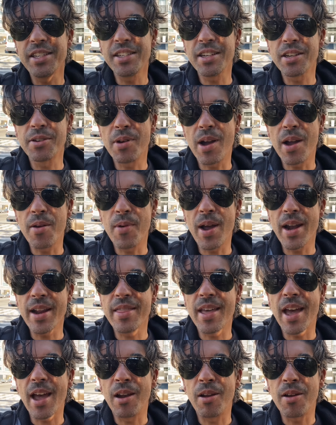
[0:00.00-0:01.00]
did quite well in
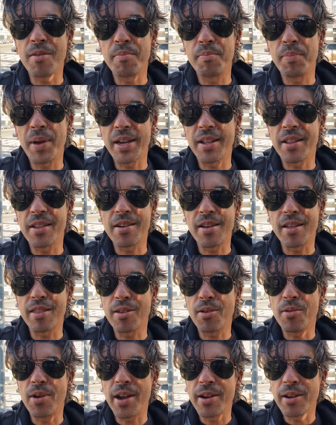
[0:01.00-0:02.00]
that, a lot better than I
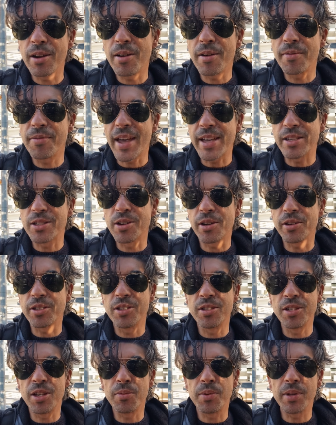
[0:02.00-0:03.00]
thought. And a lot of that's got
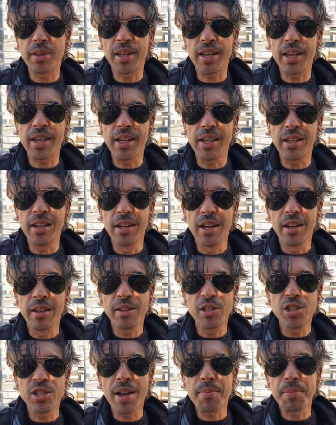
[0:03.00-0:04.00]
to do with the
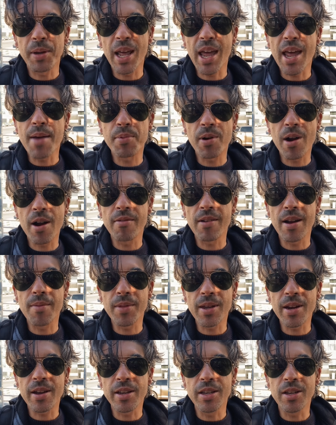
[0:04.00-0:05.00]
Shepherd Air program
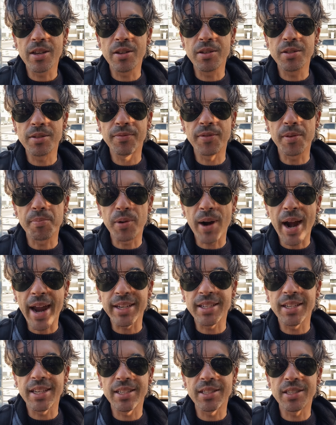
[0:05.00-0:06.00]
that I used for
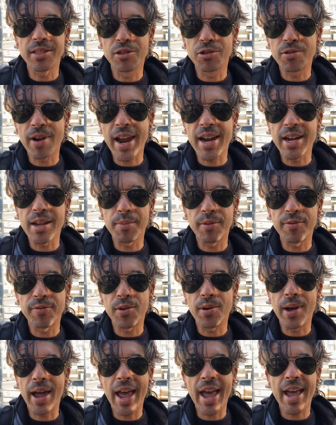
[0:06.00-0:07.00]
practice and training
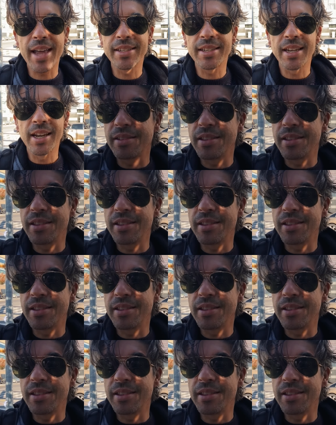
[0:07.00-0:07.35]
beforehand.